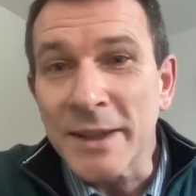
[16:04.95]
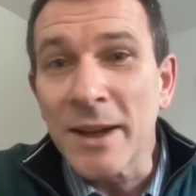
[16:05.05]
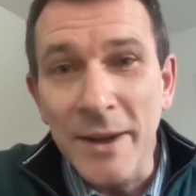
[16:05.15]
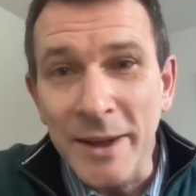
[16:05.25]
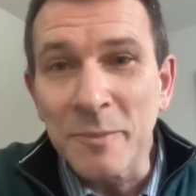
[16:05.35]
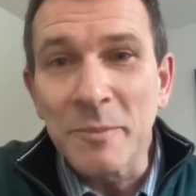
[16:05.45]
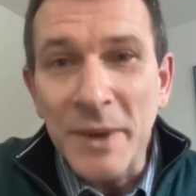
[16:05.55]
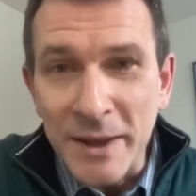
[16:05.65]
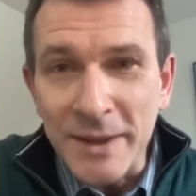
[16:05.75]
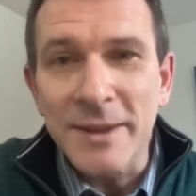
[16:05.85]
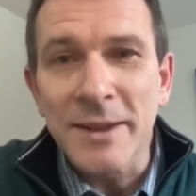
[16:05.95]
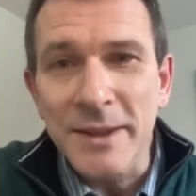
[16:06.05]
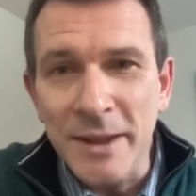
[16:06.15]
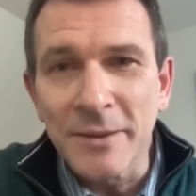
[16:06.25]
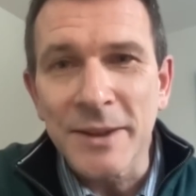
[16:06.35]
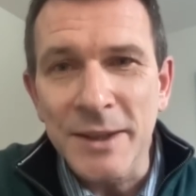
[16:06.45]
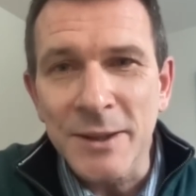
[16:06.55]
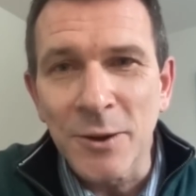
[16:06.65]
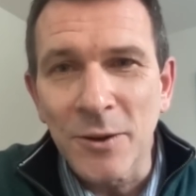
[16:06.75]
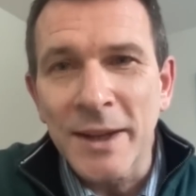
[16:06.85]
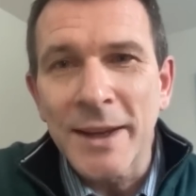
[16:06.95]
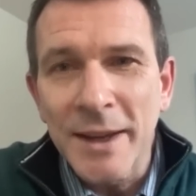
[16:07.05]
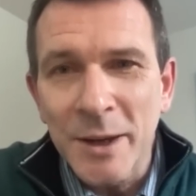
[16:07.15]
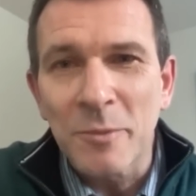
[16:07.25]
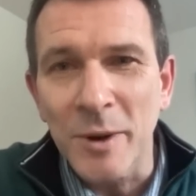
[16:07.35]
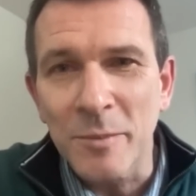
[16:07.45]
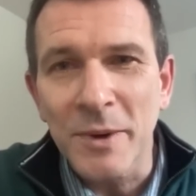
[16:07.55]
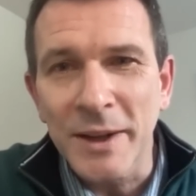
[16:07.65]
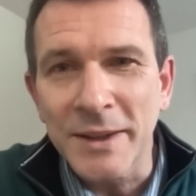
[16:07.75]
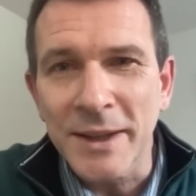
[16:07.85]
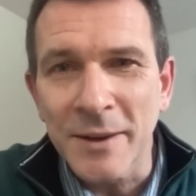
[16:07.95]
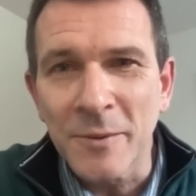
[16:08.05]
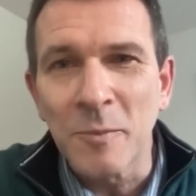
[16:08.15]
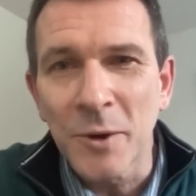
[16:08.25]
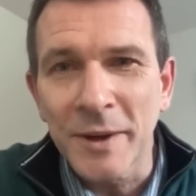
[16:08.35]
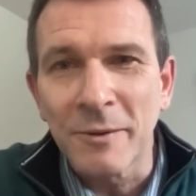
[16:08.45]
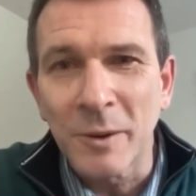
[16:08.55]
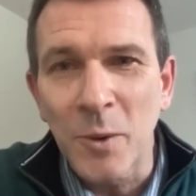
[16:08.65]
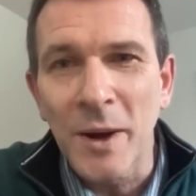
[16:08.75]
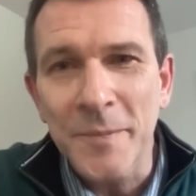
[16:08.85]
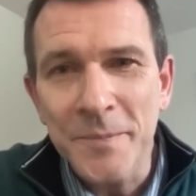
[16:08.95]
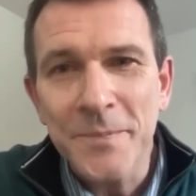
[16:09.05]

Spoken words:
and dying because the service is not geared appropriately to give them what they require.